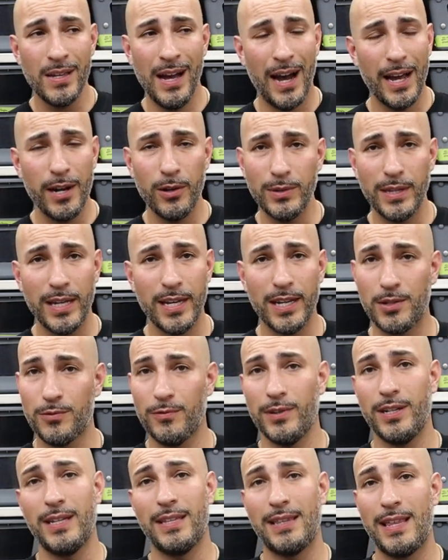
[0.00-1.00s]
I don't think it's
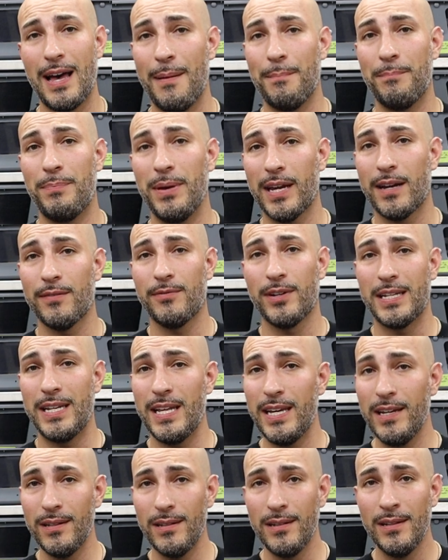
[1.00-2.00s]
really that big of a
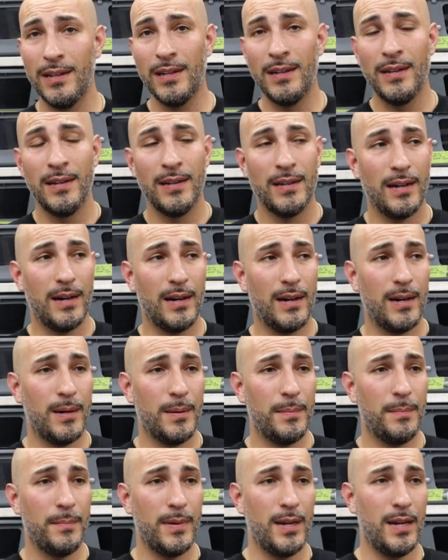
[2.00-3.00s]
deal.
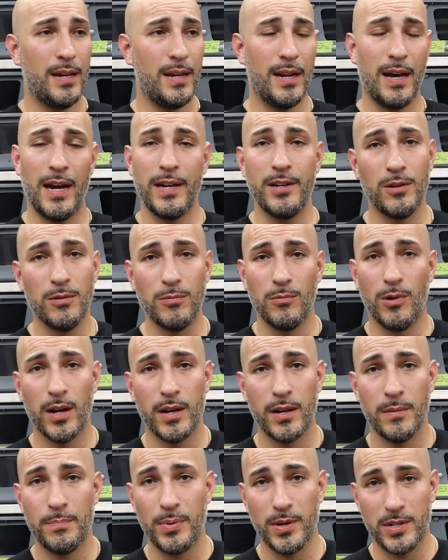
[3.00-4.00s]
Um, and I don't
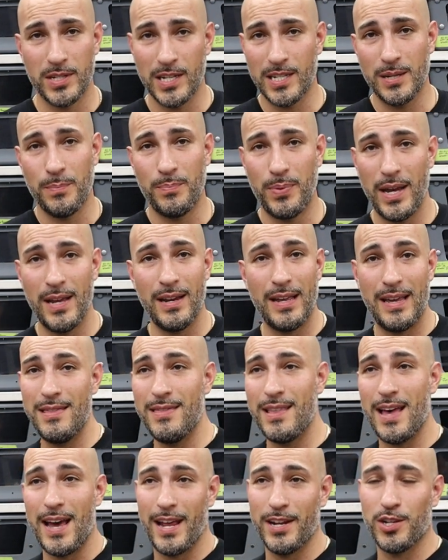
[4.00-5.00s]
want to participate
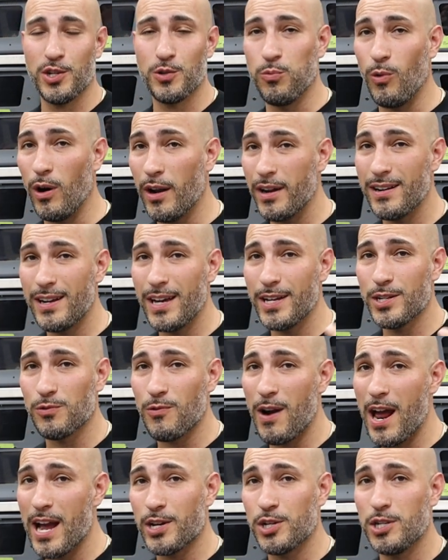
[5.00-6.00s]
in that. I just want a nice
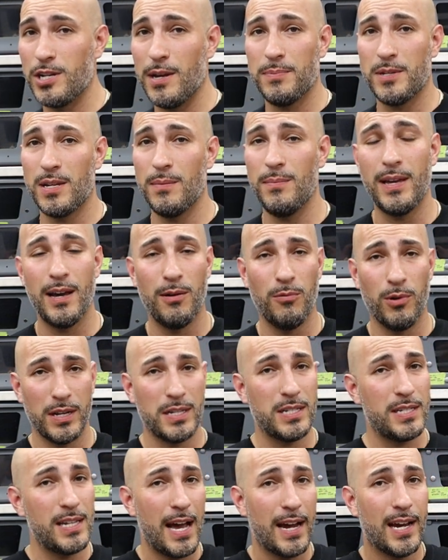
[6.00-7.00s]
rack shipped to me. I
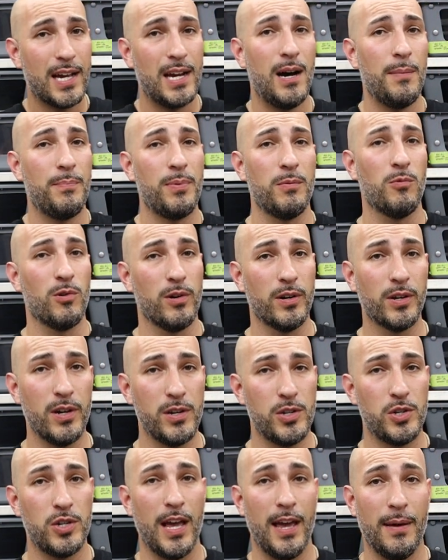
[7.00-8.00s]
want to stack it up and we're in
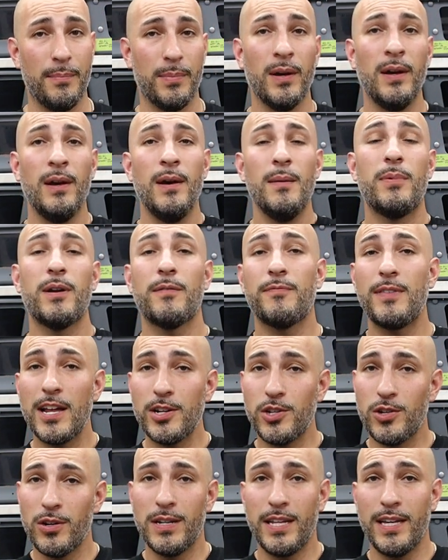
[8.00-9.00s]
good shape. But if
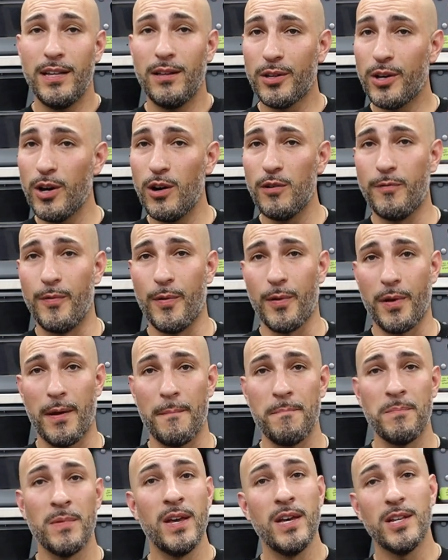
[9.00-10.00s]
that's your deal, go for
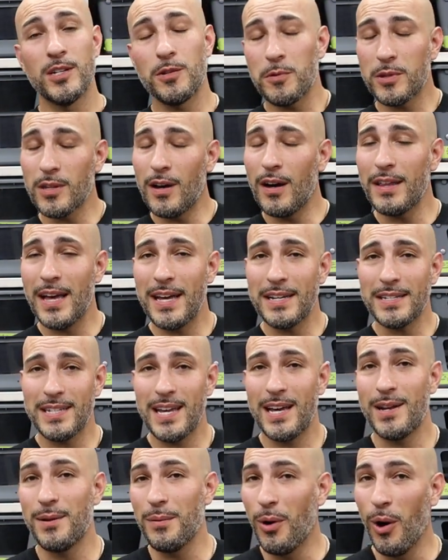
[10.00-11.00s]
it. So with all that
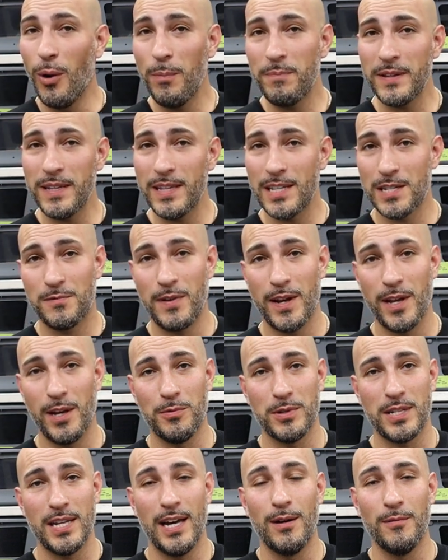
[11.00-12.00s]
said, hopefully this video
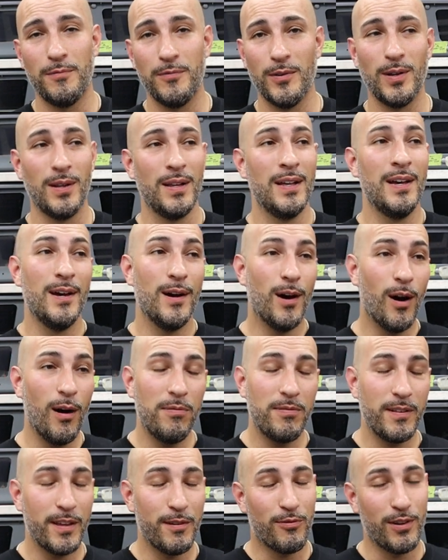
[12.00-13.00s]
was helpful.
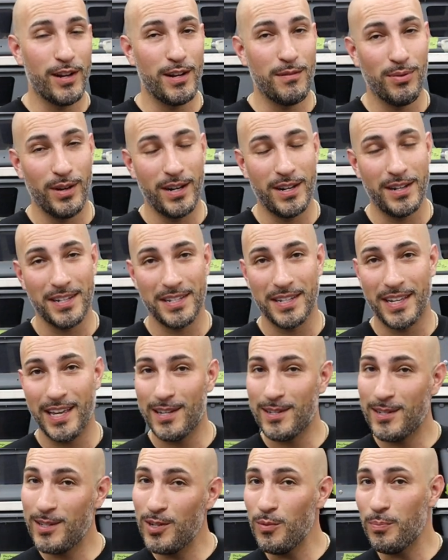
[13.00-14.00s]
Hopefully Freedom Breeder doesn't
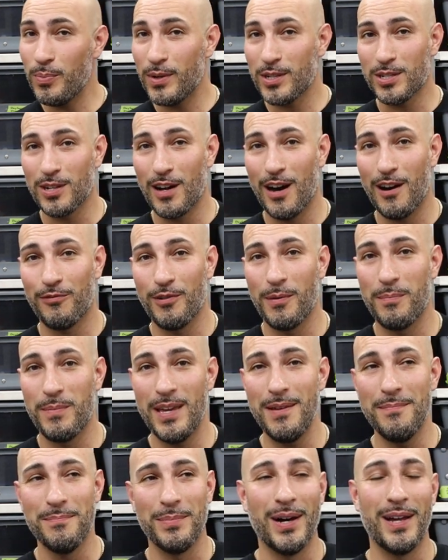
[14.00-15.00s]
get too pissed off with
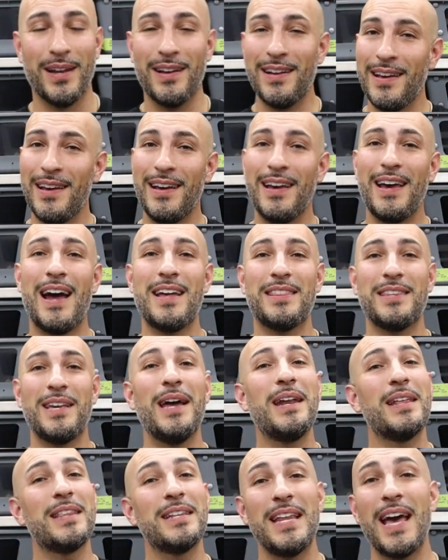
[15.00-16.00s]
me, but at the
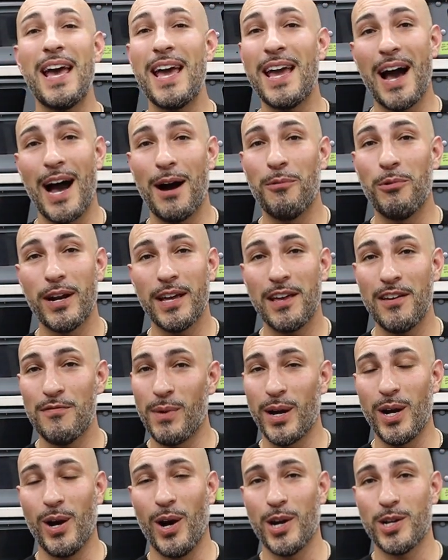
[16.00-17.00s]
end of the day, I want to give
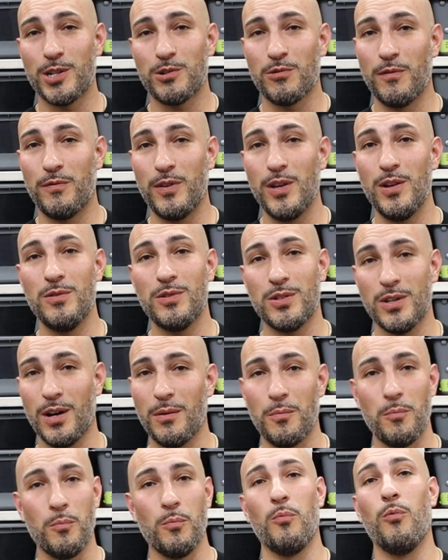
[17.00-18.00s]
my honest reviews
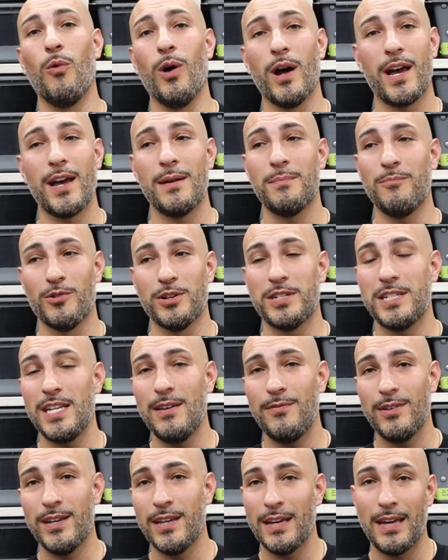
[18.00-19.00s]
on what I'm
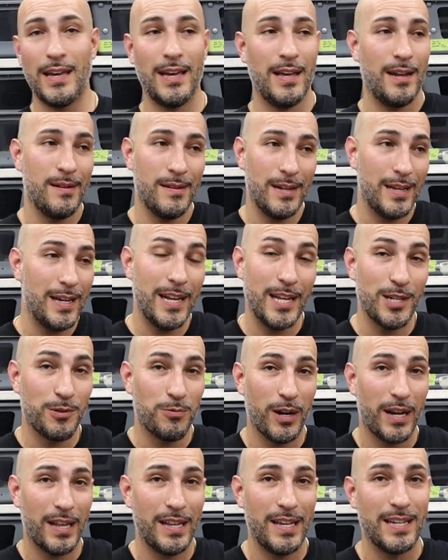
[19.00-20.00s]
receiving, and it
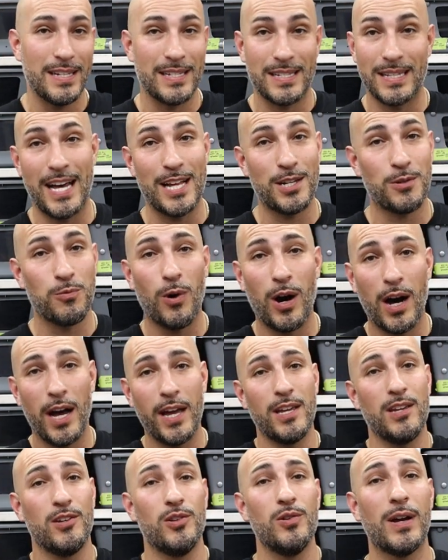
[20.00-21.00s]
is what it is. That's why
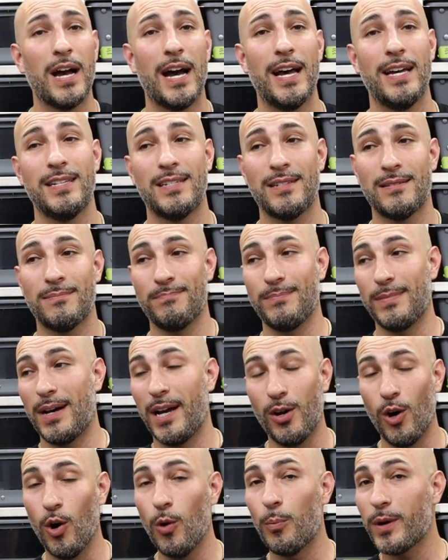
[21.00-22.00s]
you guys,
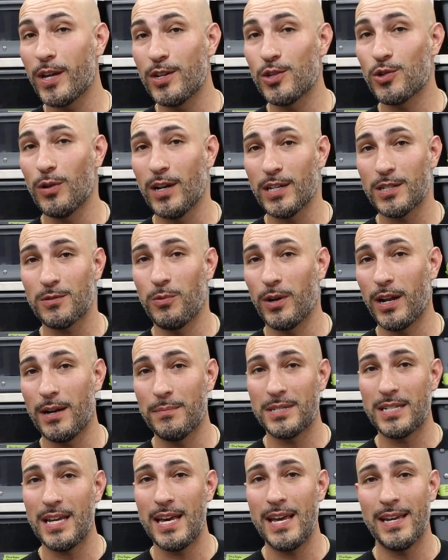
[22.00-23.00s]
I hope, can trust what
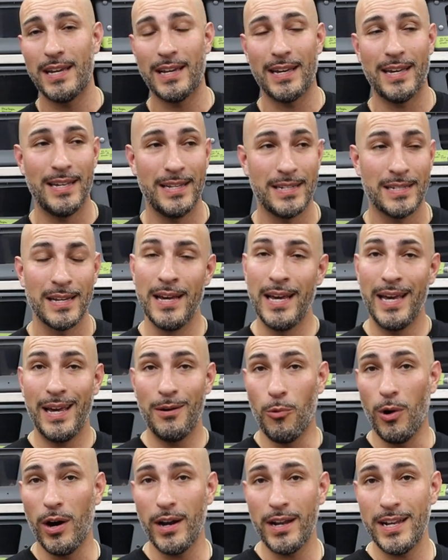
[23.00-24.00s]
I'm saying is,
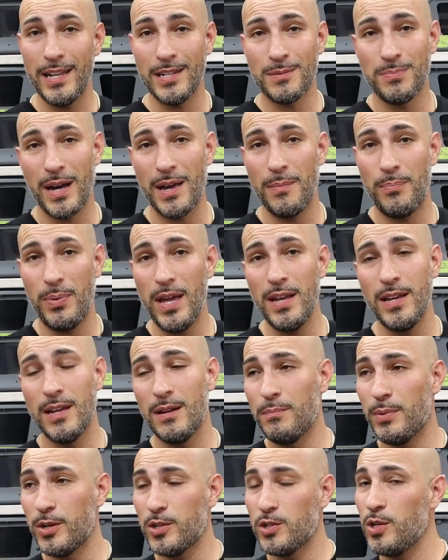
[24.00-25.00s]
one, it is my
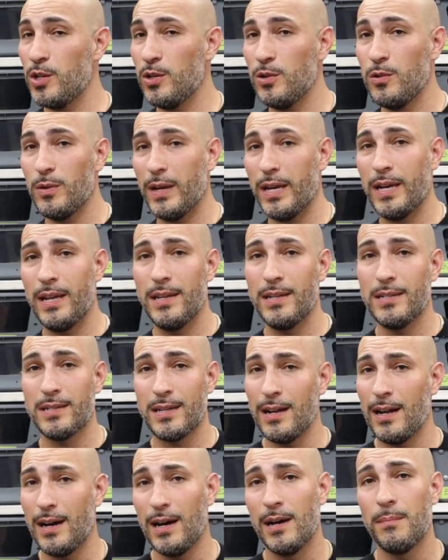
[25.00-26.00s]
opinion, but two, it is
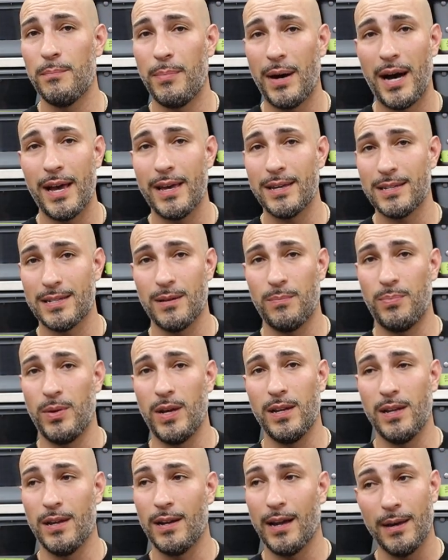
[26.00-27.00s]
an unbiased
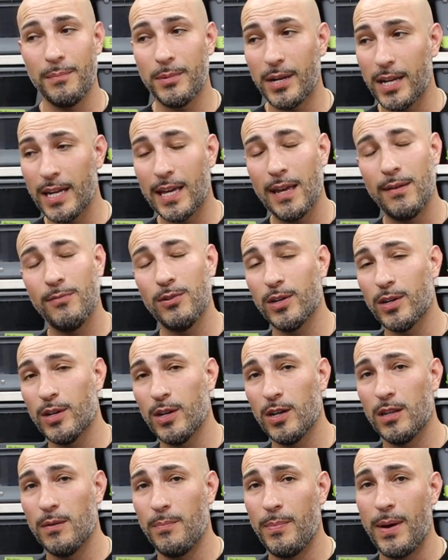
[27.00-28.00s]
opinion. I'm going to give you the
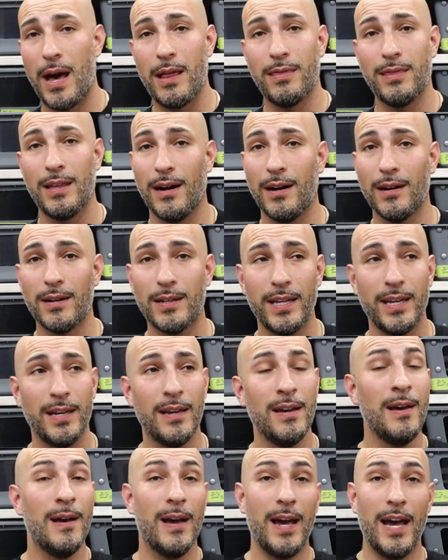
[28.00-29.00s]
good, the bad, and the
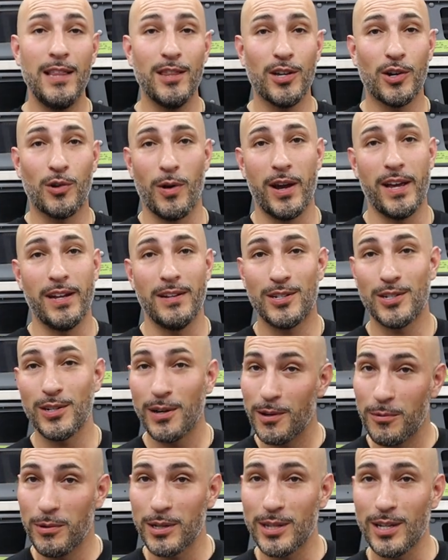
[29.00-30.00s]
ugly, and the great.
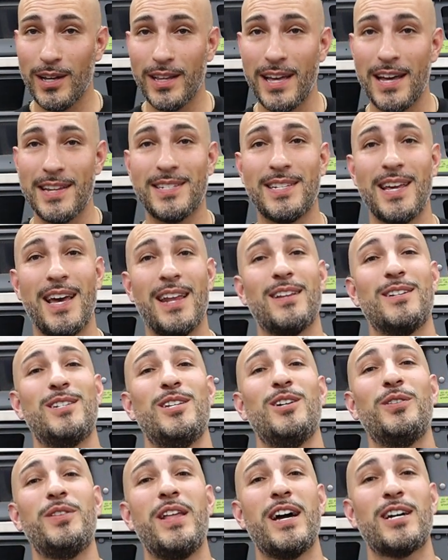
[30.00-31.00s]
So with all that said,
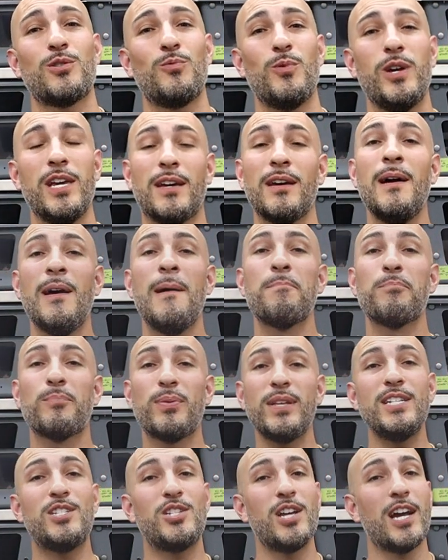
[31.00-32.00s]
until next week,
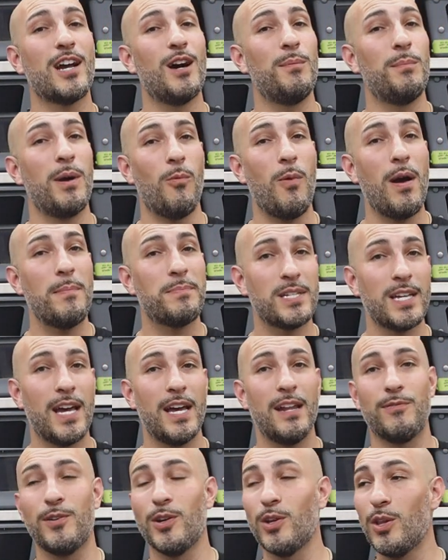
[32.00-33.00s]
please check out my
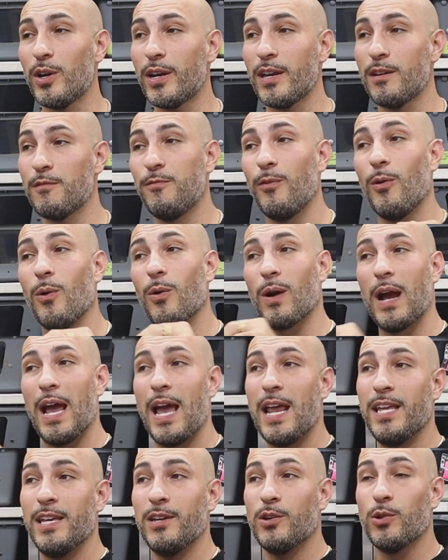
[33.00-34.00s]
website if you're looking for
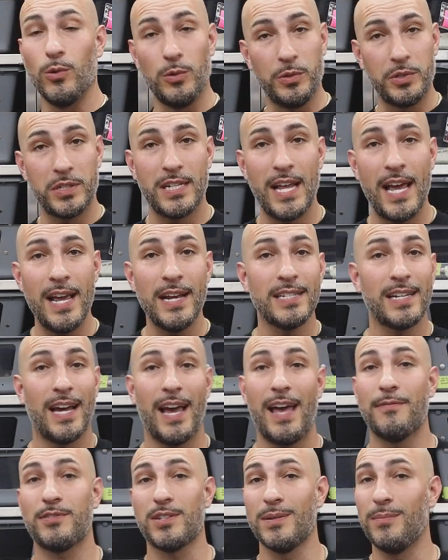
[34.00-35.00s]
any cool snakes.
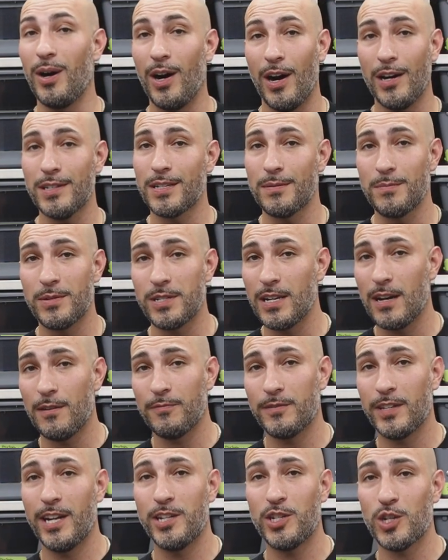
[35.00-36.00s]
I have some awesome
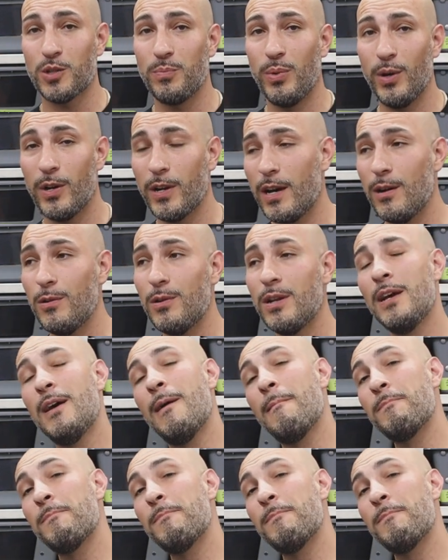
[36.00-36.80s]
stuff that I just put out.